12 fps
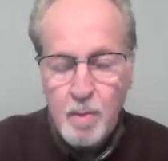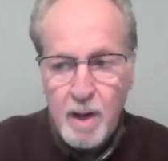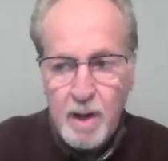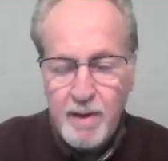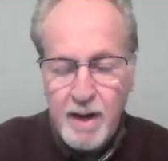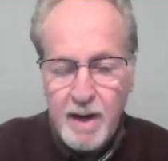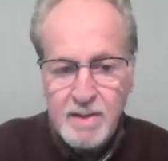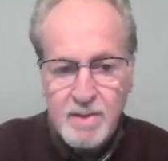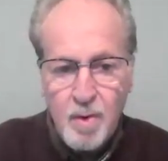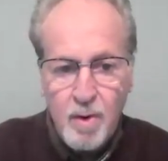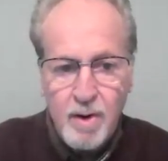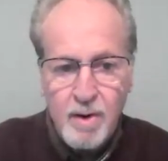Well, in the
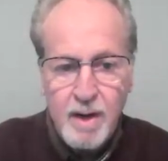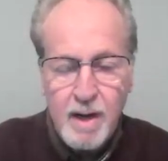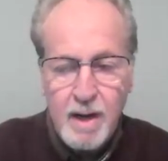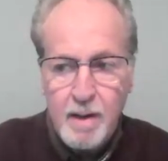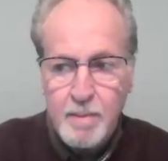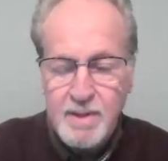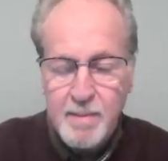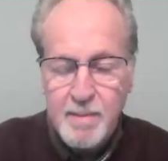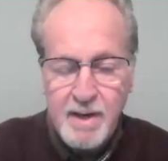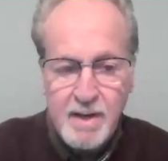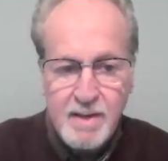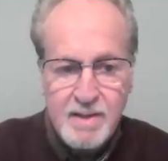next quarter, um,
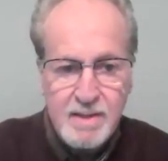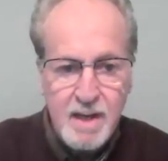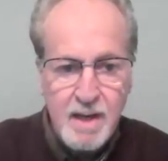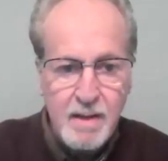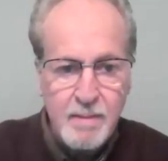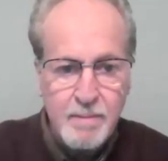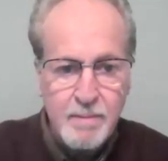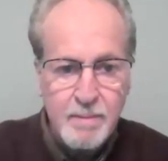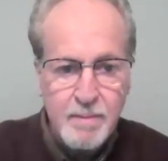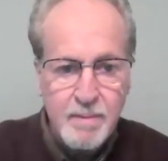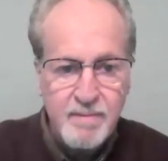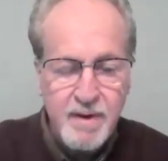some of these
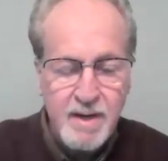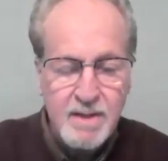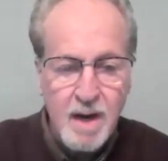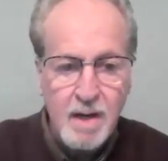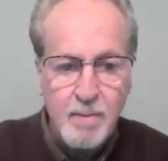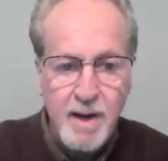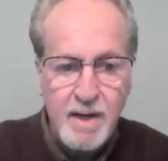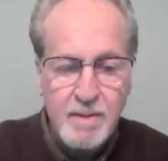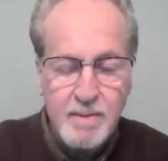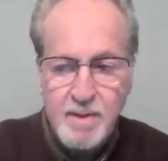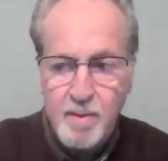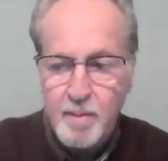um, feedstock
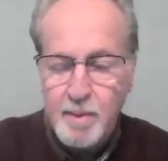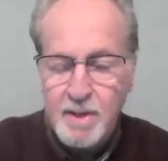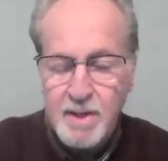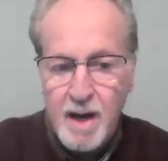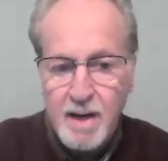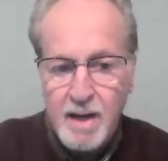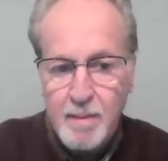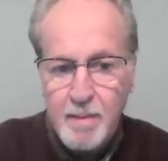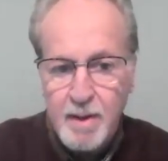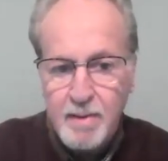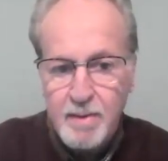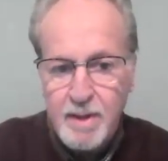arrangements that we've been talking
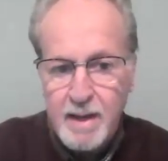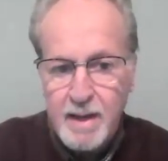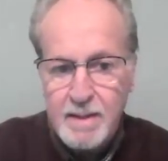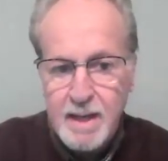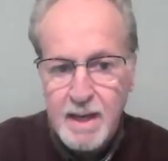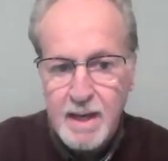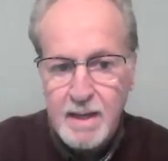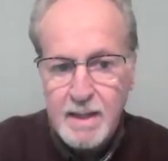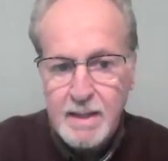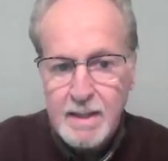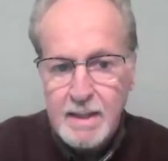about that uh,